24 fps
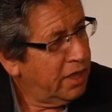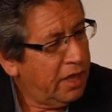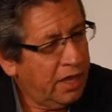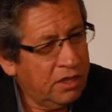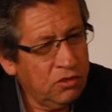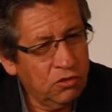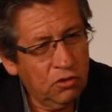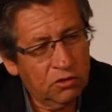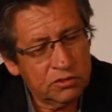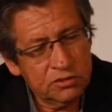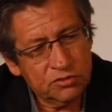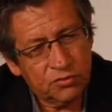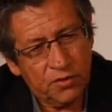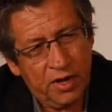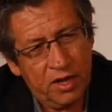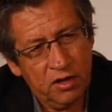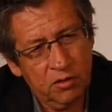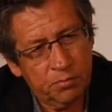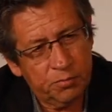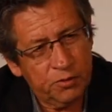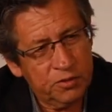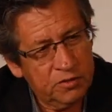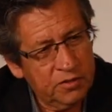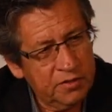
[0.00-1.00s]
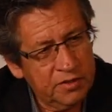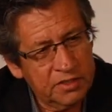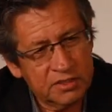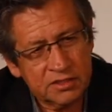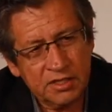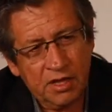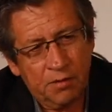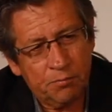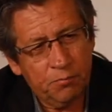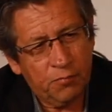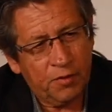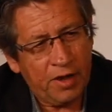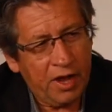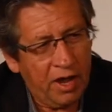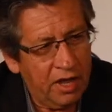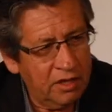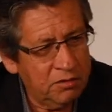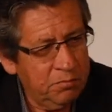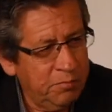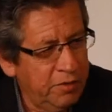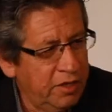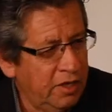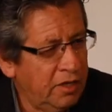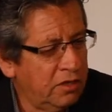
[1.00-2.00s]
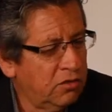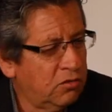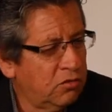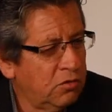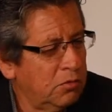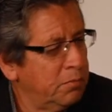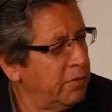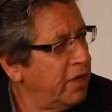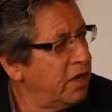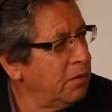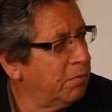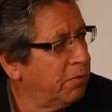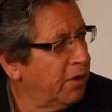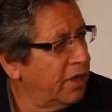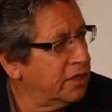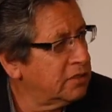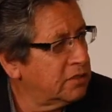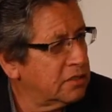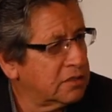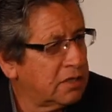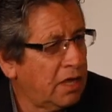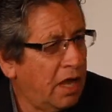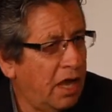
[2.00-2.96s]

And those right opportunities have got me into many places.